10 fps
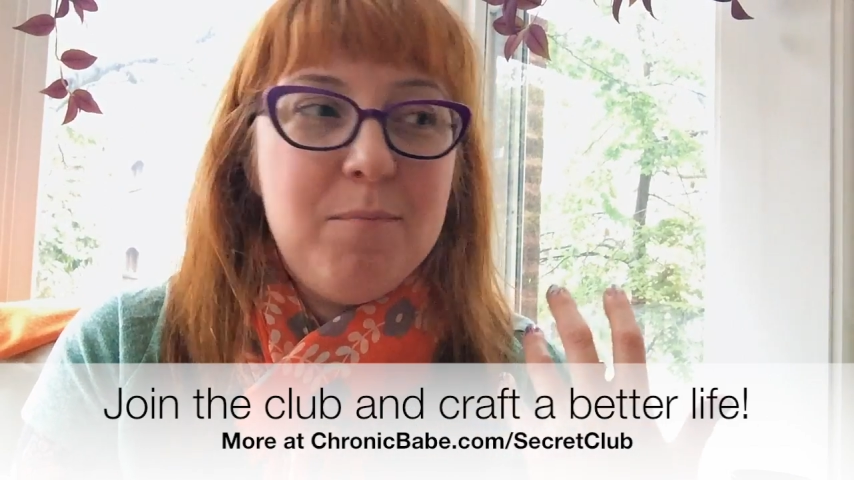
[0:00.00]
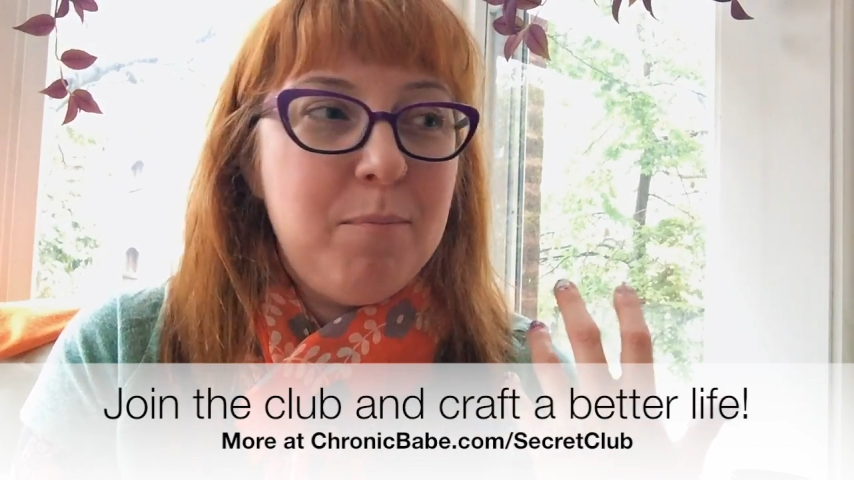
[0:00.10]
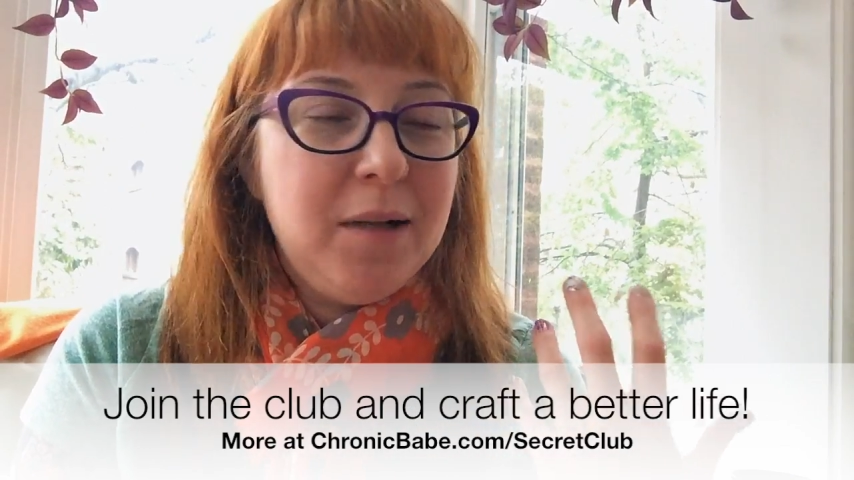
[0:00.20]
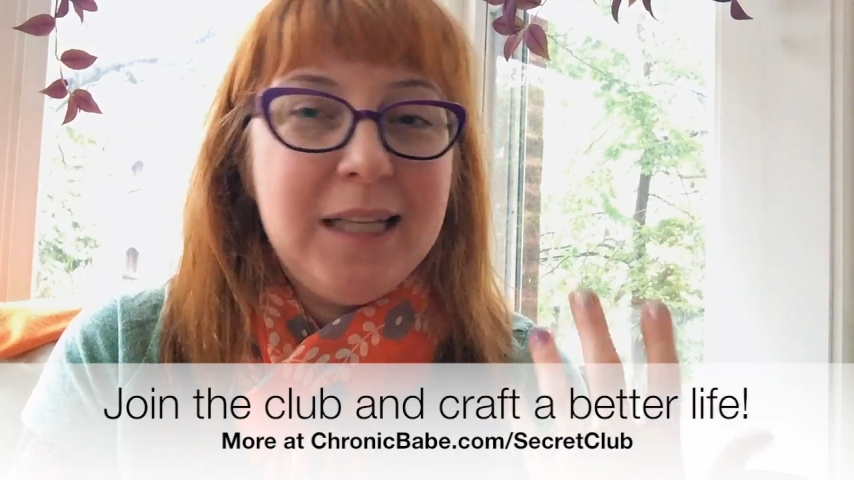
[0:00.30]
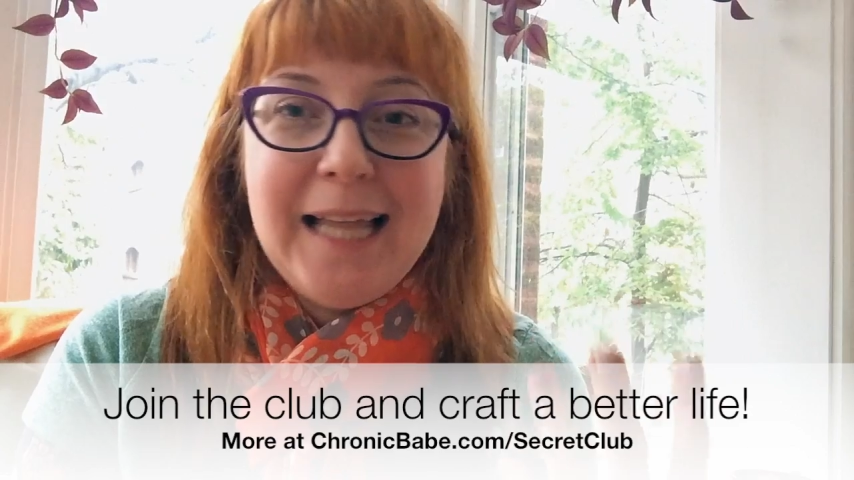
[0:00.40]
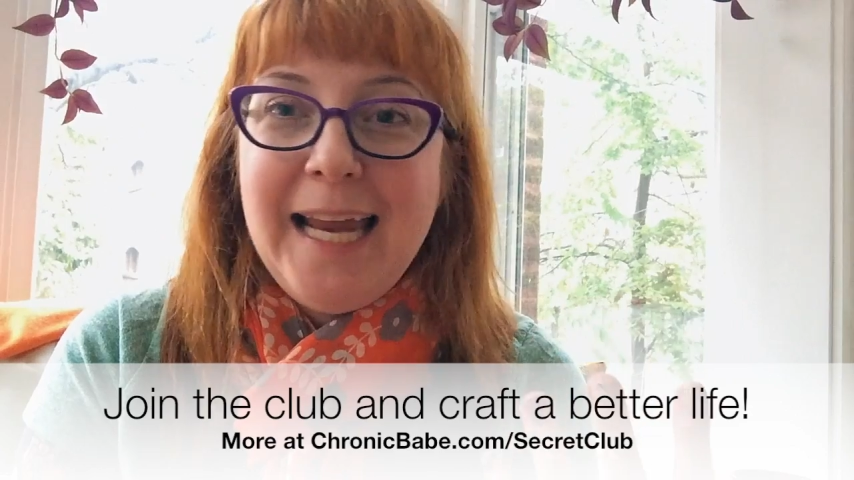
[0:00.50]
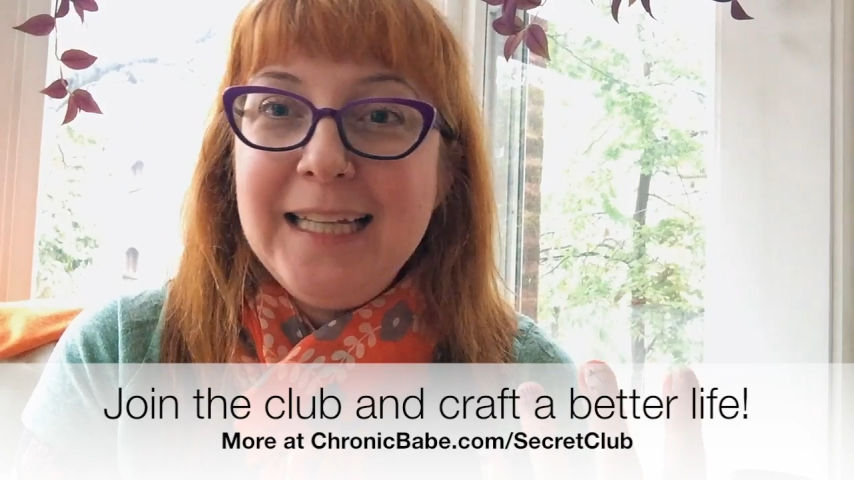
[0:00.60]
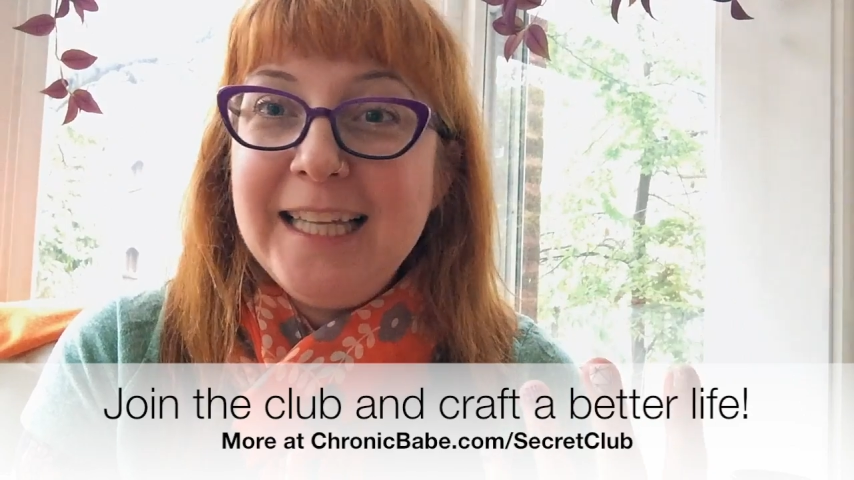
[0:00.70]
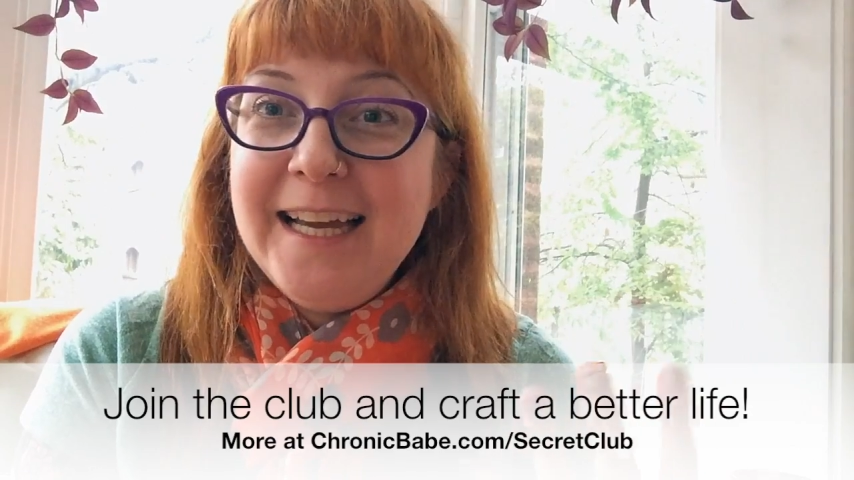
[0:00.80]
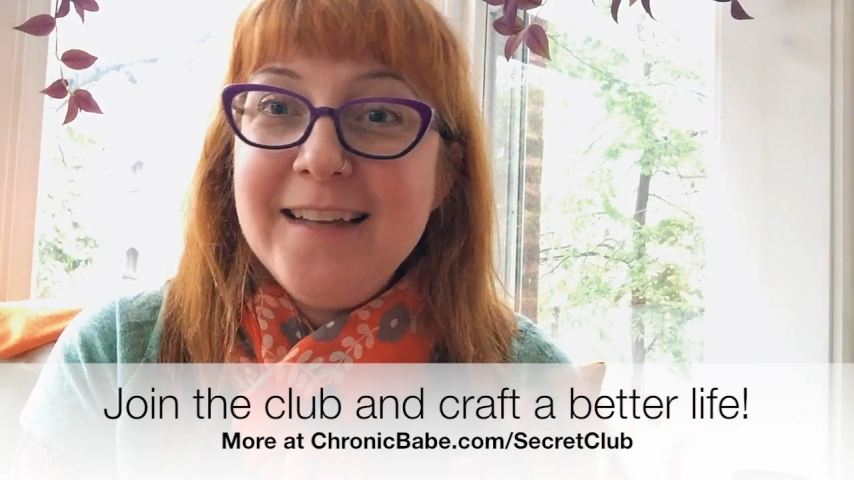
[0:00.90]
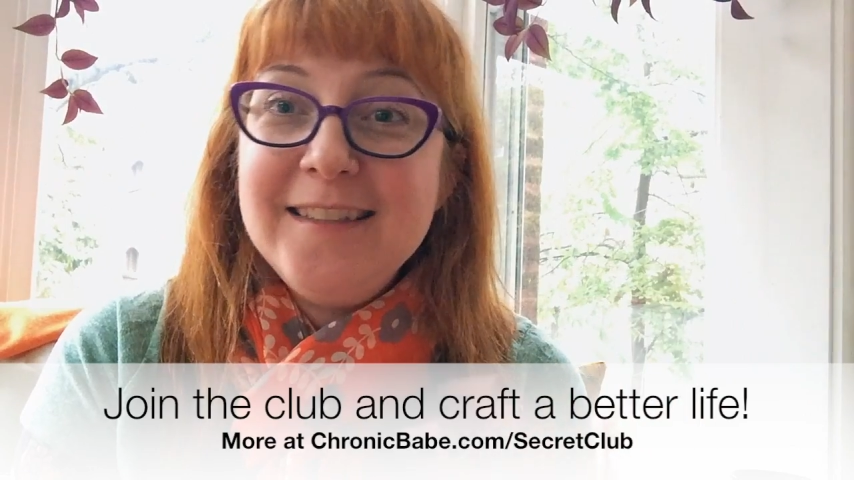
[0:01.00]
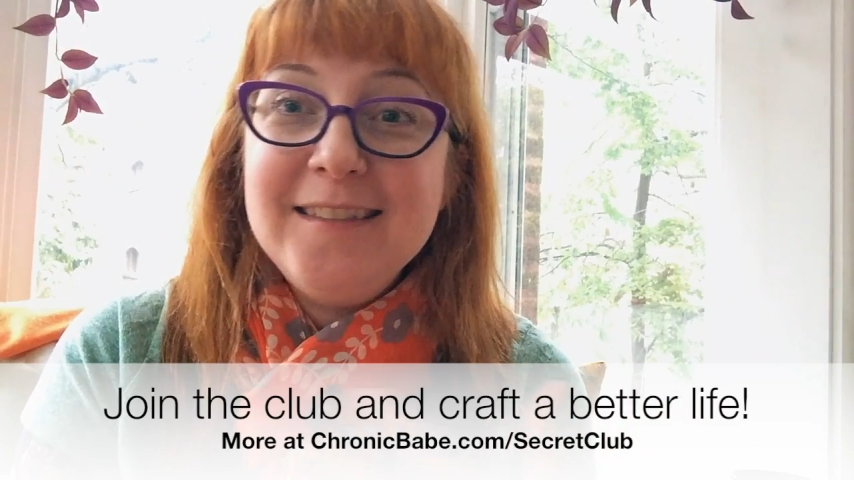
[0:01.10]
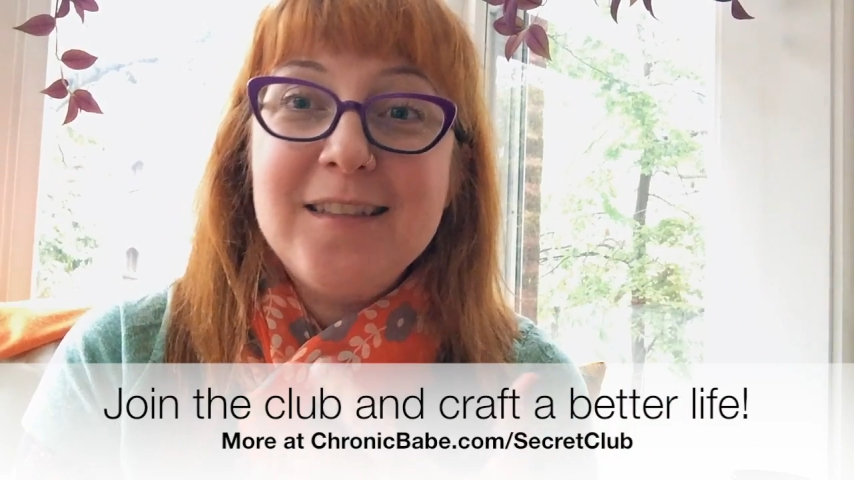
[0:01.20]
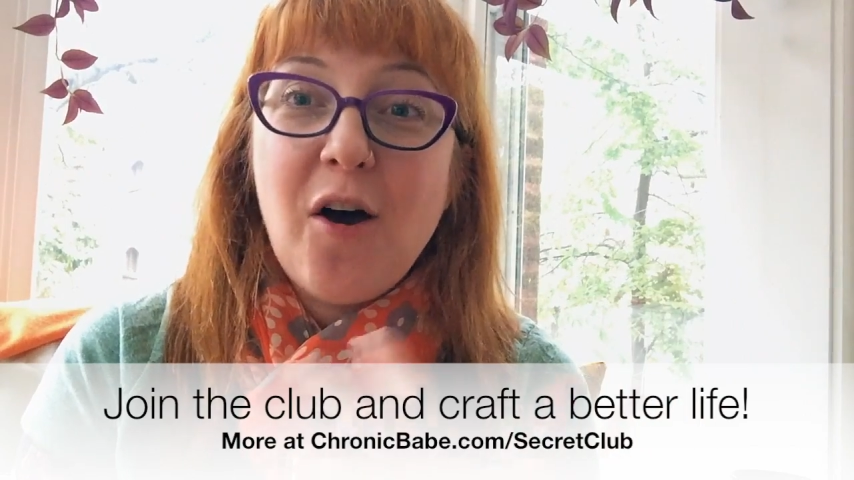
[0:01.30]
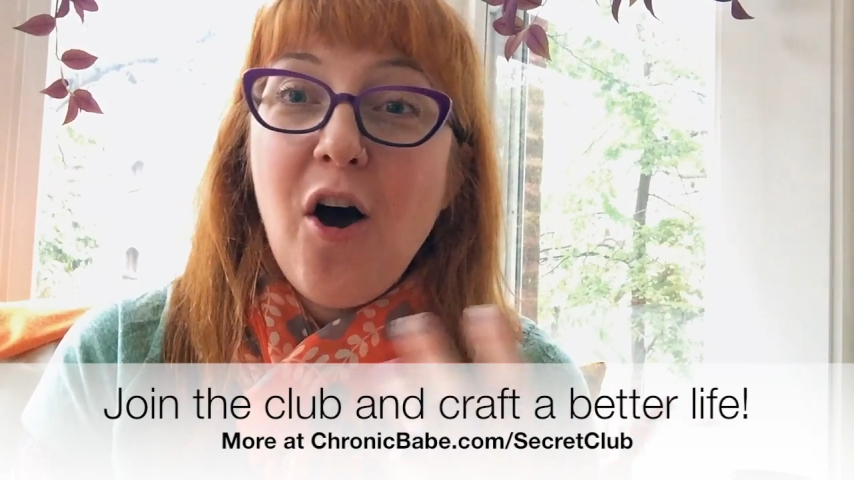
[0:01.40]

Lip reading: playlists,